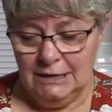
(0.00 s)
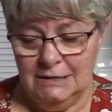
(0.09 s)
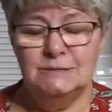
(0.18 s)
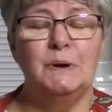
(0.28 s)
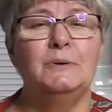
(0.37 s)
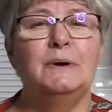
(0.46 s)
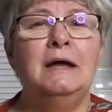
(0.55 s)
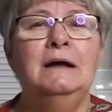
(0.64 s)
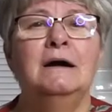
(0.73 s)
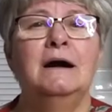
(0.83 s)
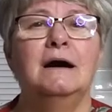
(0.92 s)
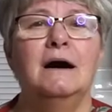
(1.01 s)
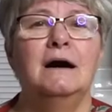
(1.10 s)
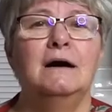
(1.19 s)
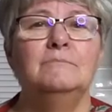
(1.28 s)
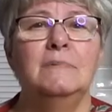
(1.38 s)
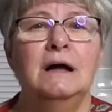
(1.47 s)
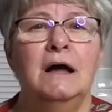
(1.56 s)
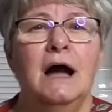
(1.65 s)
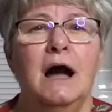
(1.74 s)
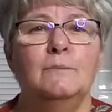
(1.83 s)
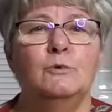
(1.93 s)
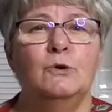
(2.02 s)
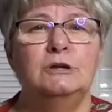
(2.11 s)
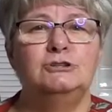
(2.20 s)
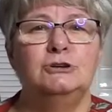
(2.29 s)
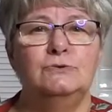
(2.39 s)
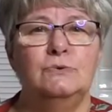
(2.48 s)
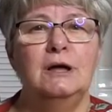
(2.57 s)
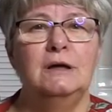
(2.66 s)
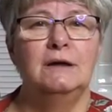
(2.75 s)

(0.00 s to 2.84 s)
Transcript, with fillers: So anyway, um, I'm going to